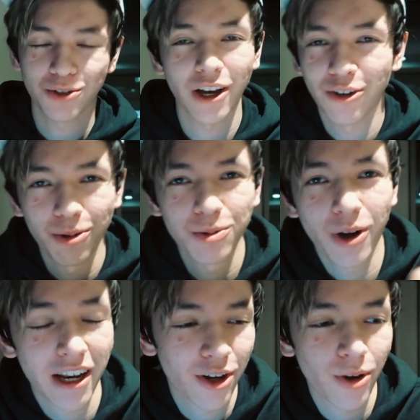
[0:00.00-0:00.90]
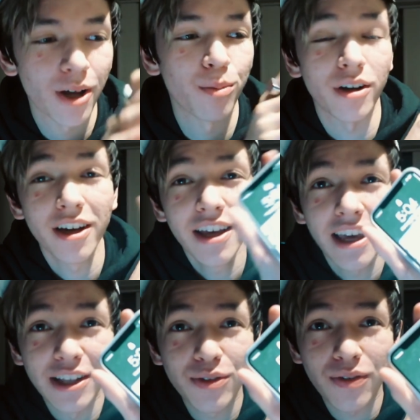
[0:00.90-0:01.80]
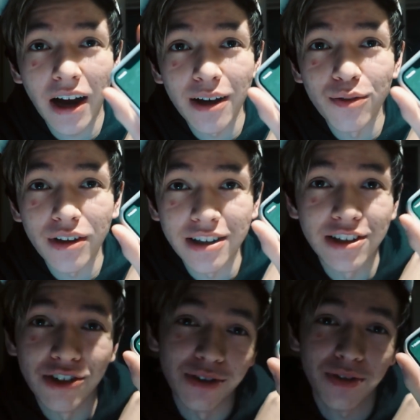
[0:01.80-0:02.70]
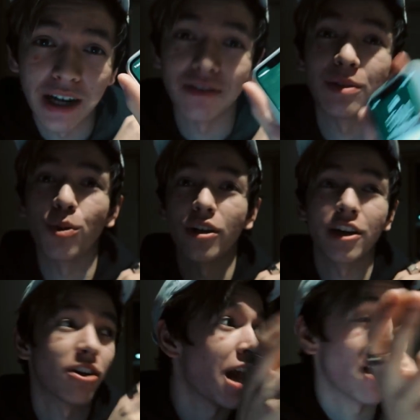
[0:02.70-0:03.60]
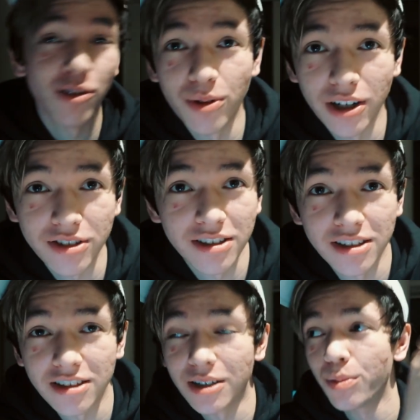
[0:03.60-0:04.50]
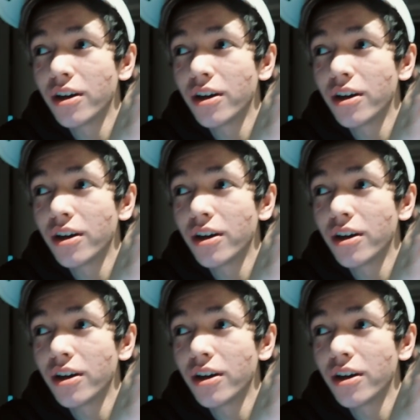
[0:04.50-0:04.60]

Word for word: I know I'm kind of quiet, but it's 5. It's literally 5 in the morning here. Everyone else is asleep.